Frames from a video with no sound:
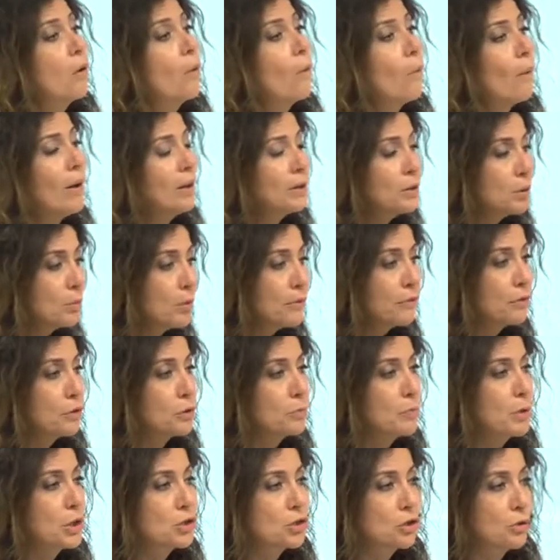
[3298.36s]
quantum
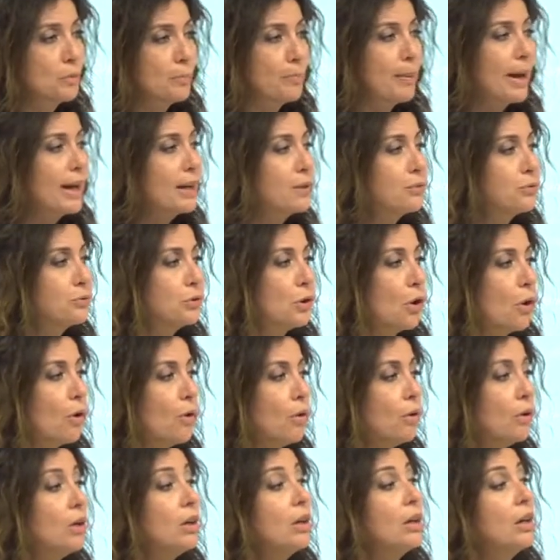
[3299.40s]
information backflow,
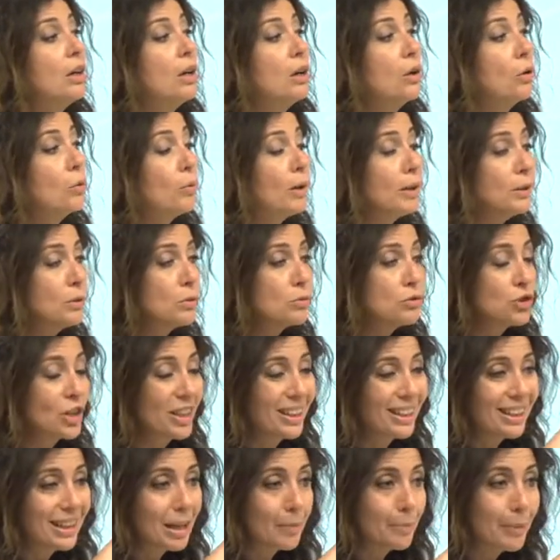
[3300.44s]
quantum
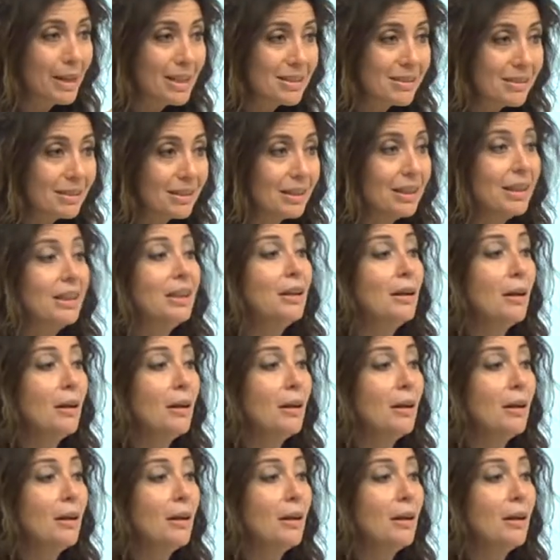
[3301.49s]
channel capacity